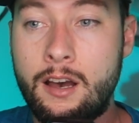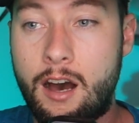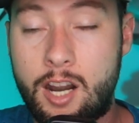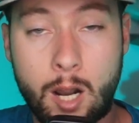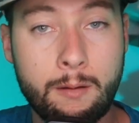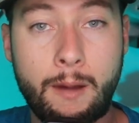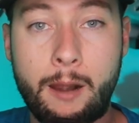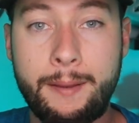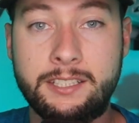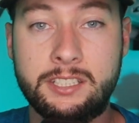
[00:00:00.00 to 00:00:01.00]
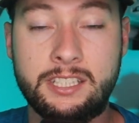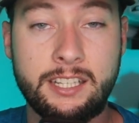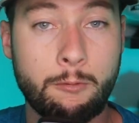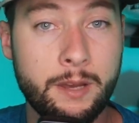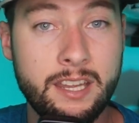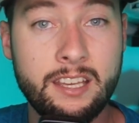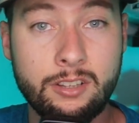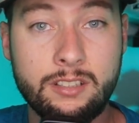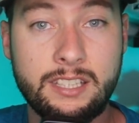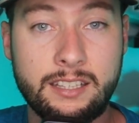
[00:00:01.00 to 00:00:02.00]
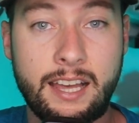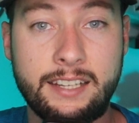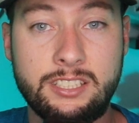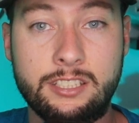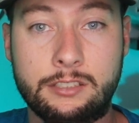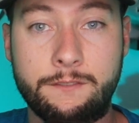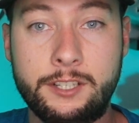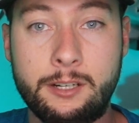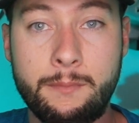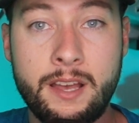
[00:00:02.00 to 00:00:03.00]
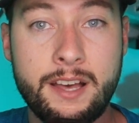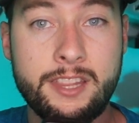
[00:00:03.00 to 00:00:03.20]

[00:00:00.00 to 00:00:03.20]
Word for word: Uh, Urban Meyer basically said that when he looked at last year's film,